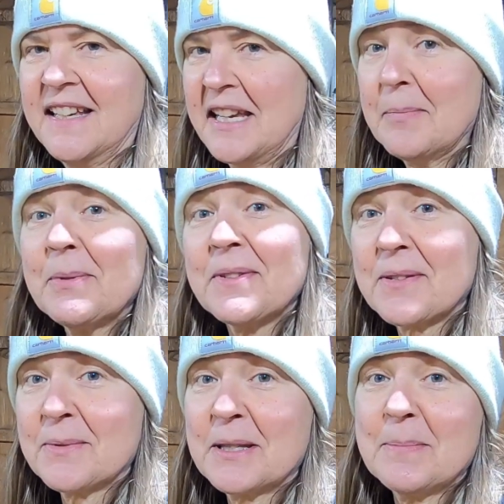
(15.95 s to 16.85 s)
April is
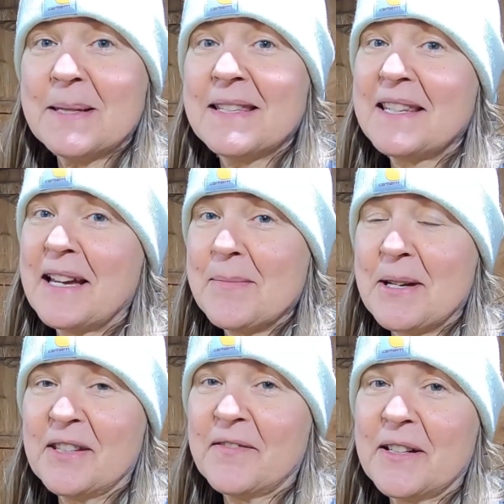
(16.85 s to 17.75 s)
a really busy time
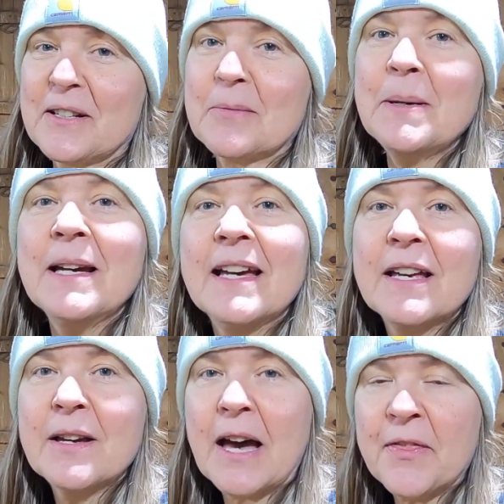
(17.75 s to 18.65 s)
on the farm.
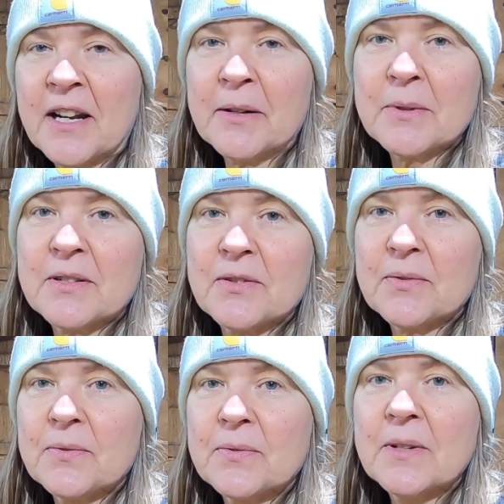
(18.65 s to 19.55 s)
I thought I would
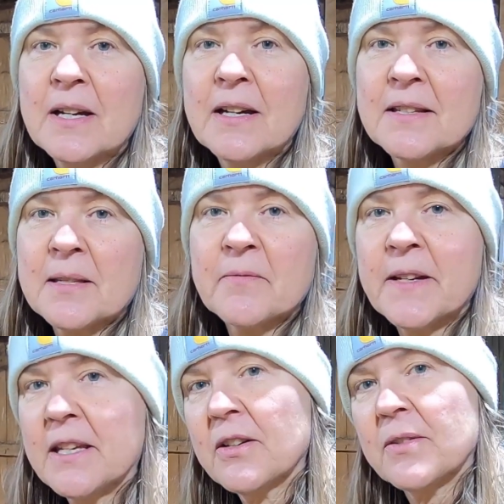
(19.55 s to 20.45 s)
do some
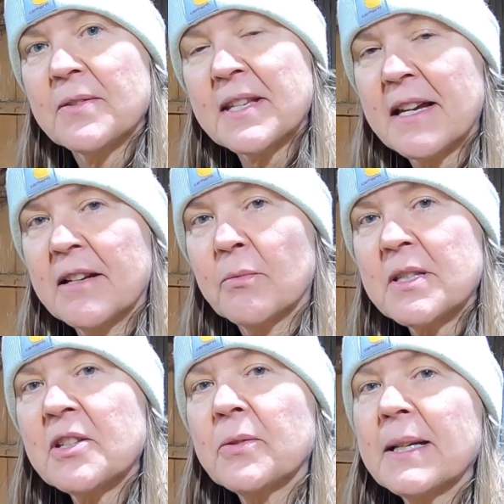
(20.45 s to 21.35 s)
videos on
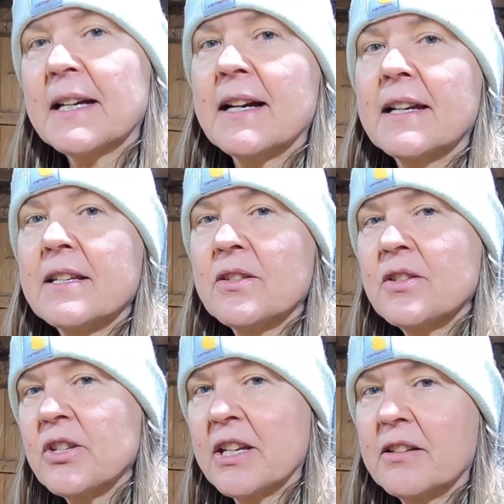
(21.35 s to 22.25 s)
what's going on and
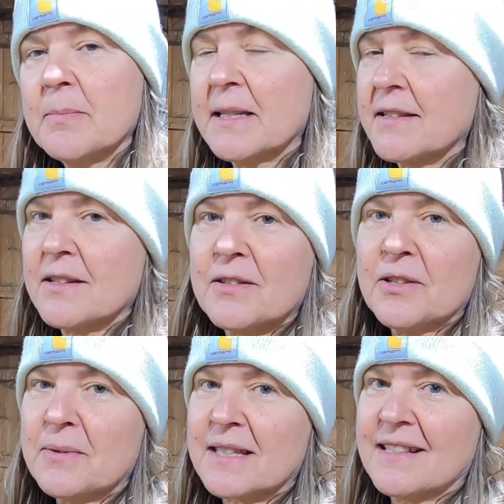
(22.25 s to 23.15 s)
just share because it's
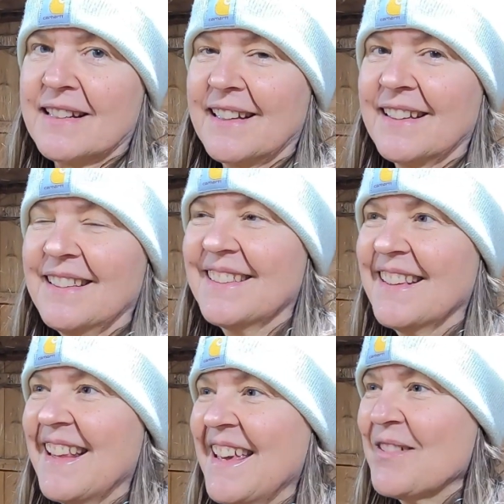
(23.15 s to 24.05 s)
so exciting.
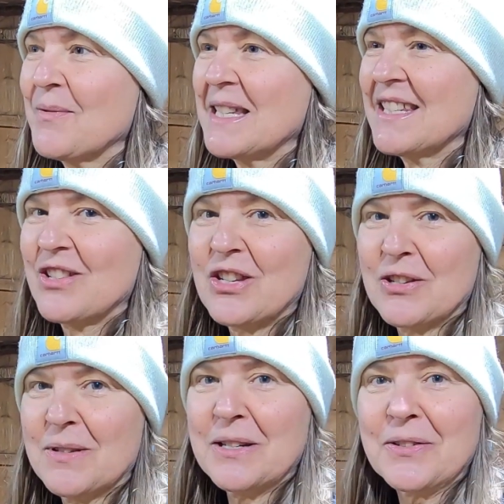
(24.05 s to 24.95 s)
We did
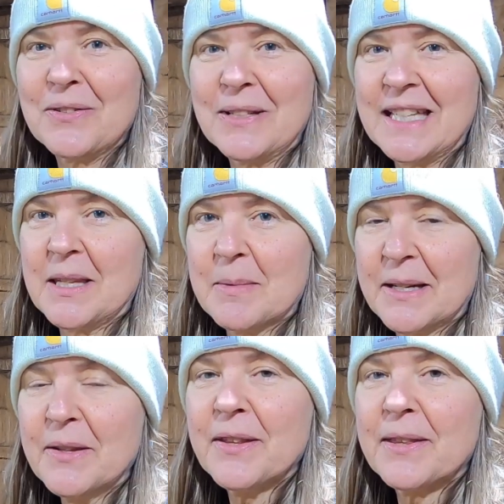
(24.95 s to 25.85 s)
shearing early in the
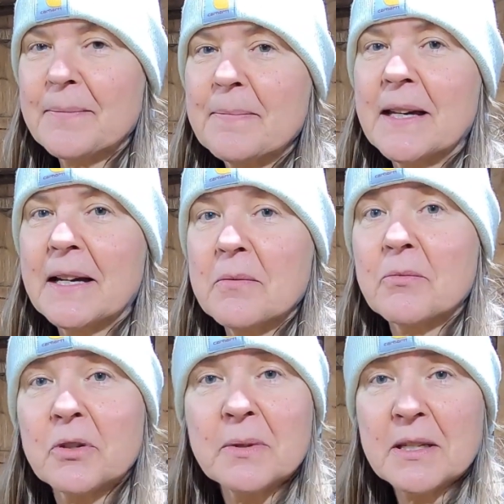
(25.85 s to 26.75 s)
month. I'm
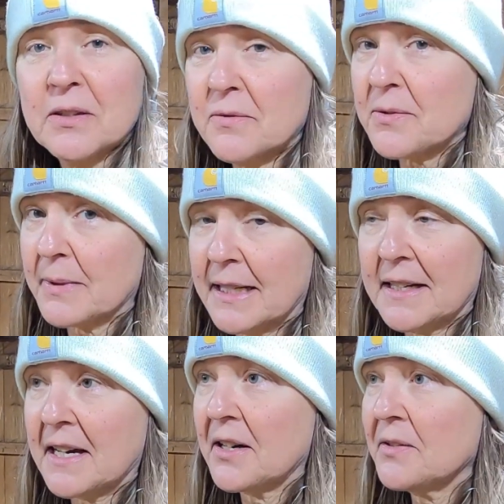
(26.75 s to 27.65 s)
rooing ewes right
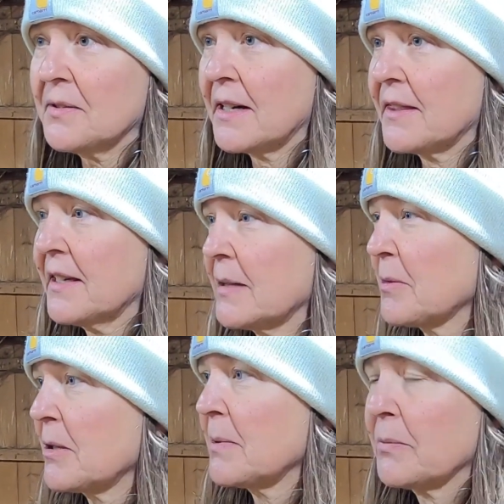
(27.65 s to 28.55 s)
now. I think I'm
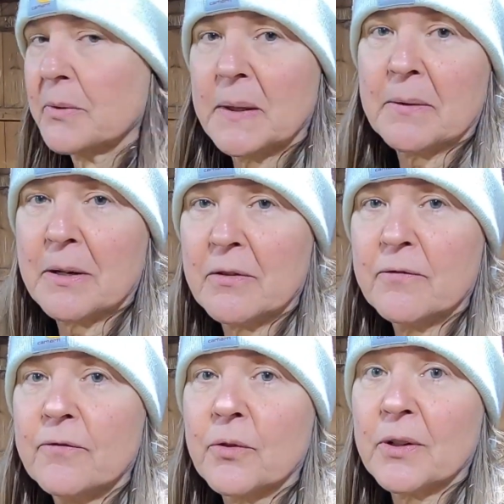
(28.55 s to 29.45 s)
going to be rooing around
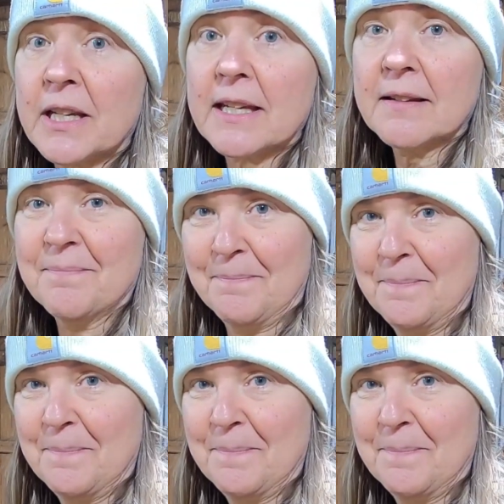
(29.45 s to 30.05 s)
40